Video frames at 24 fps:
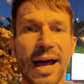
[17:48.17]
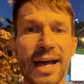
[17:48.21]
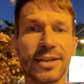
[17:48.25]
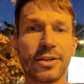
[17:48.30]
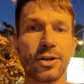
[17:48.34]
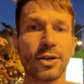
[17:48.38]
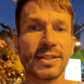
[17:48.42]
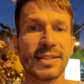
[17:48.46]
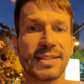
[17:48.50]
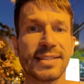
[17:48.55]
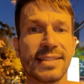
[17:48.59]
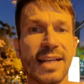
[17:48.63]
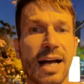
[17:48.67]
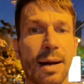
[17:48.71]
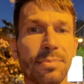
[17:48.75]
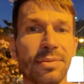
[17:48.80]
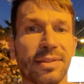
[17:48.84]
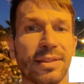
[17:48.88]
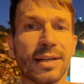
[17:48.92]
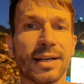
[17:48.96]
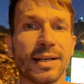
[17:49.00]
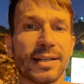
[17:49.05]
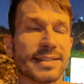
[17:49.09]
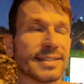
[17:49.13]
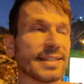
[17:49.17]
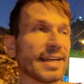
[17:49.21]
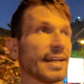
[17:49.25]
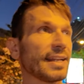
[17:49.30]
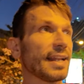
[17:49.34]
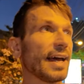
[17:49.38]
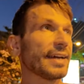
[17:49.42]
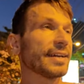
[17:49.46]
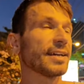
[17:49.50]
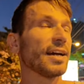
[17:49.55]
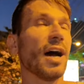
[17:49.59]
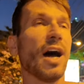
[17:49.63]
I couldn't stop, say
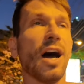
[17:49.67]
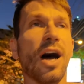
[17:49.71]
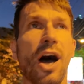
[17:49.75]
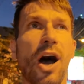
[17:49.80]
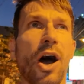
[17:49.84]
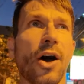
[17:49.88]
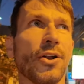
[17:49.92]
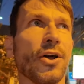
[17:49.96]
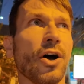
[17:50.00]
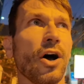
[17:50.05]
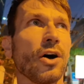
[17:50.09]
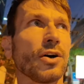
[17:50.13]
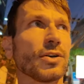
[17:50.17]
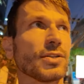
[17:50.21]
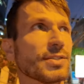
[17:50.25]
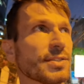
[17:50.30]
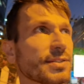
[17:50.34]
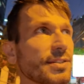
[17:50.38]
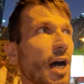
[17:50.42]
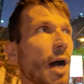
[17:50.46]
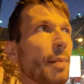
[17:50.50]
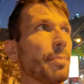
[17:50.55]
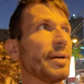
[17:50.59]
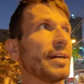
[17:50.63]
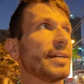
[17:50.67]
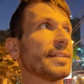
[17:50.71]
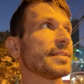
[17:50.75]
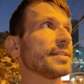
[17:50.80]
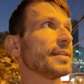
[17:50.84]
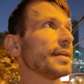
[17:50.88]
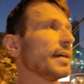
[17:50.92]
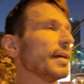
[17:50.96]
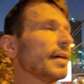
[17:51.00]
like, oh no, stop it,